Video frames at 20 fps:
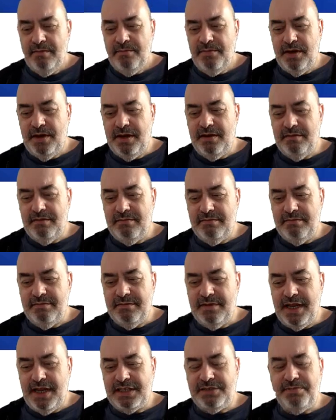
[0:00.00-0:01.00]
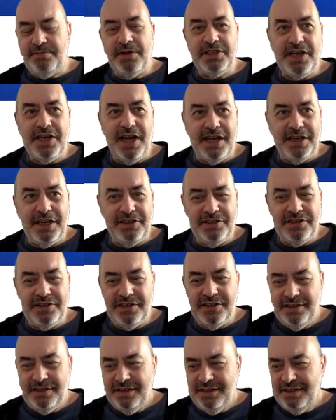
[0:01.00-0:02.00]
But that's my
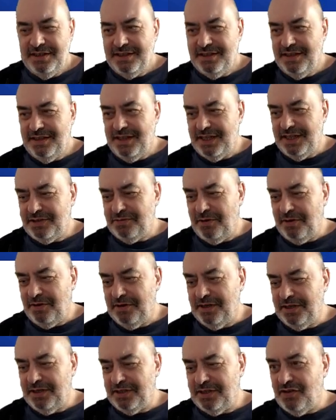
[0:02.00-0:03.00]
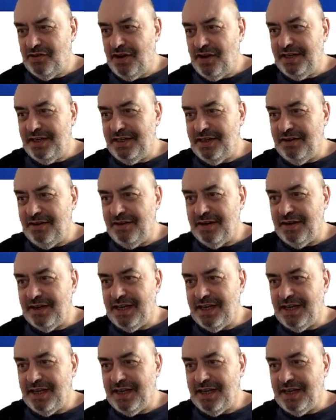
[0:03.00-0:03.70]
challenge. So that's what I'm going to try and do,